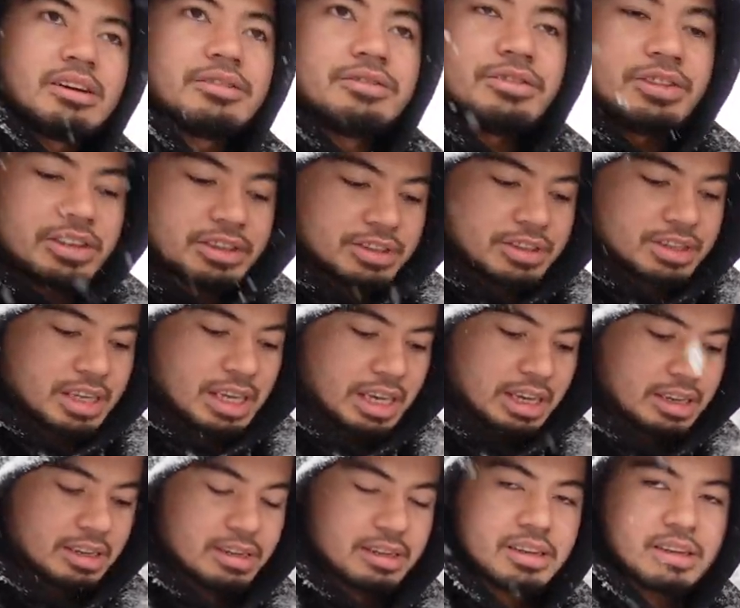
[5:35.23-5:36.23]
of this
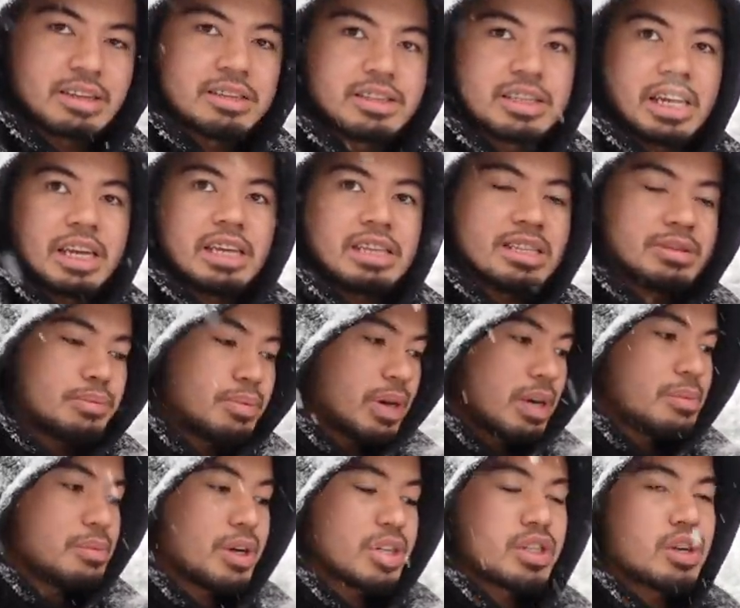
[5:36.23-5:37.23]
kit contains pretty
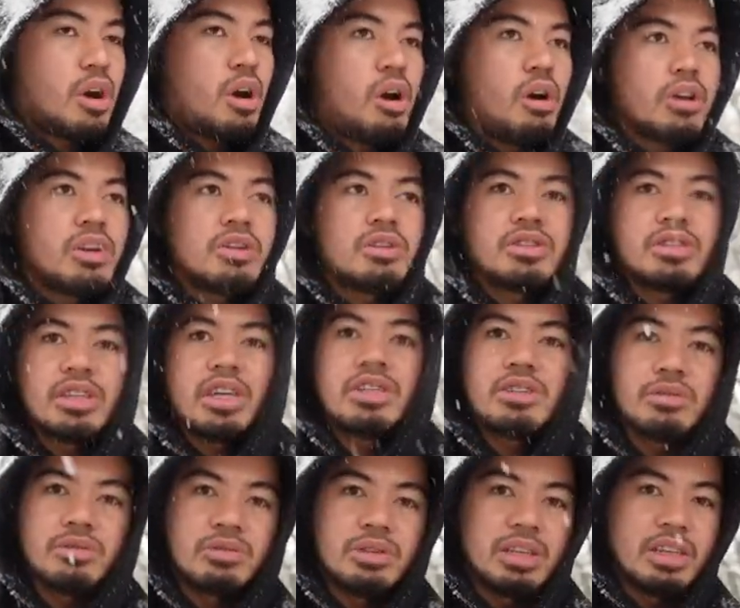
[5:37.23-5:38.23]
much all your
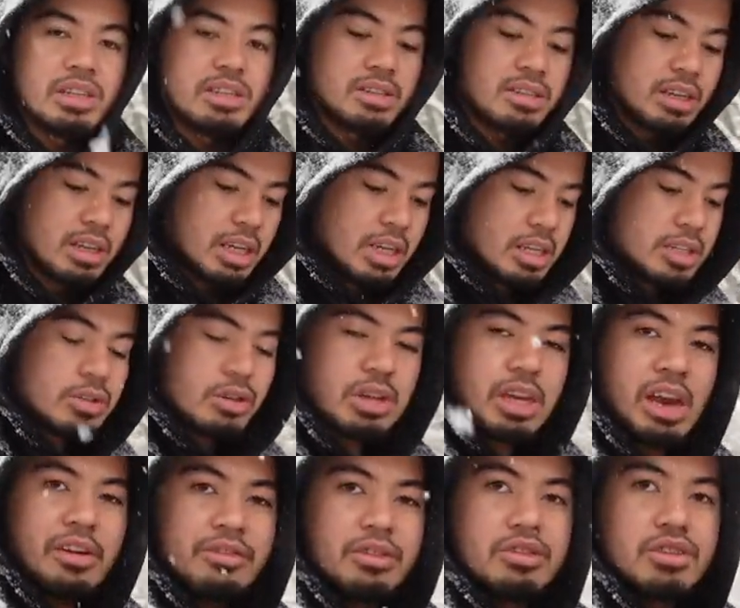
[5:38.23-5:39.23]
essential needs. So you
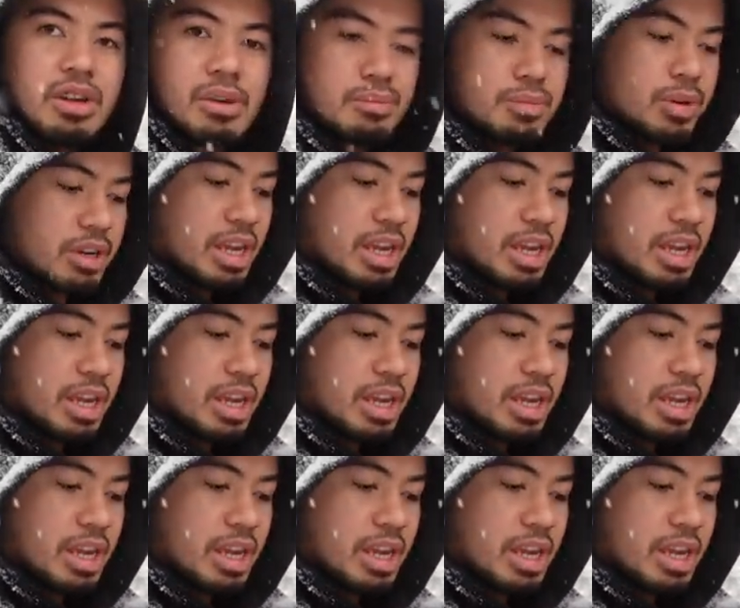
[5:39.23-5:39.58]
have your jumper